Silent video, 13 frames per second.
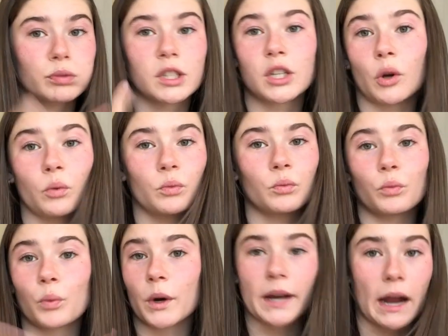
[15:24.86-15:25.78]
don't
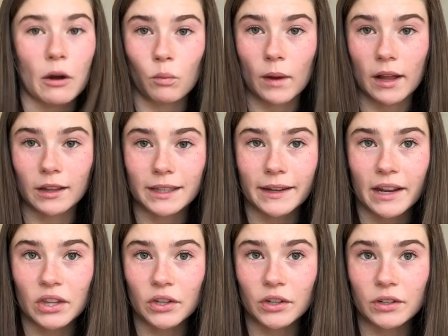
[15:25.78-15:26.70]
work out well
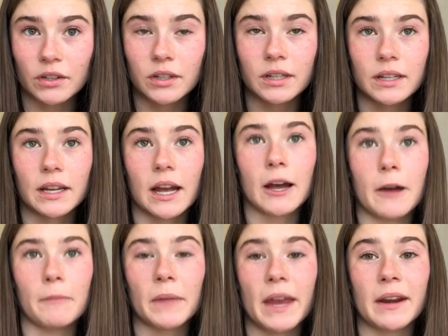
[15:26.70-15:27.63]
together.
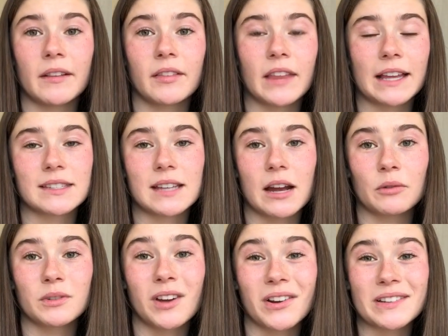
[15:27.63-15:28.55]
And that's how
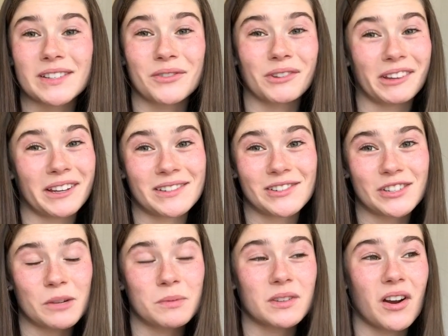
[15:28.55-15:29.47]
toxic
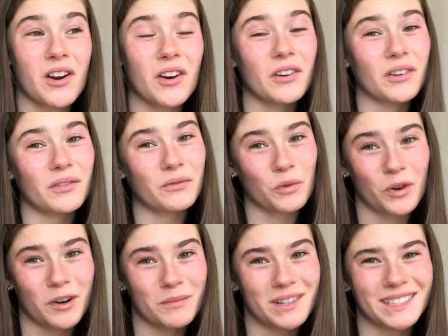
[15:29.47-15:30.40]
relationships are
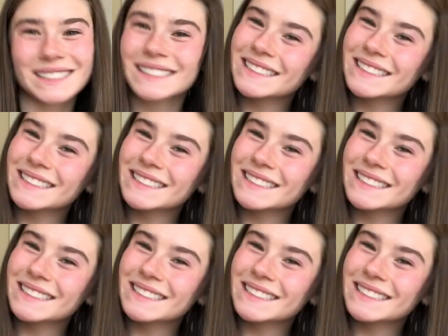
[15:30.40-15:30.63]
formed.